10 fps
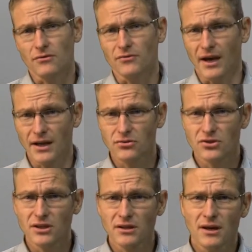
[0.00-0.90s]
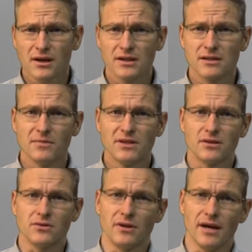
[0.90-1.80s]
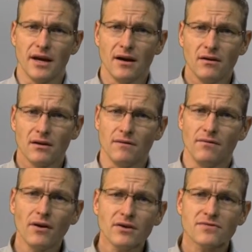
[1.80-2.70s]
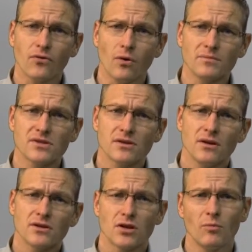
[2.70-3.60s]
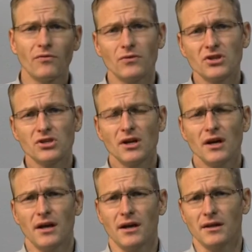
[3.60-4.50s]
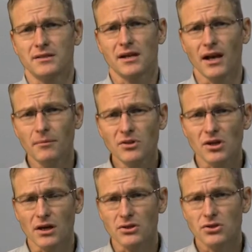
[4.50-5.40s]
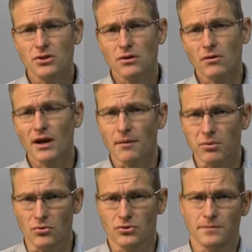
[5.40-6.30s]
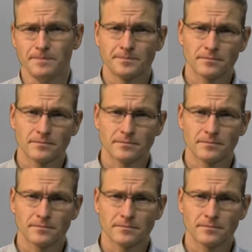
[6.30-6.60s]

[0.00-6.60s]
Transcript: of nitrogen is emitted to the air in various forms, some of which enhance climate change or air pollution.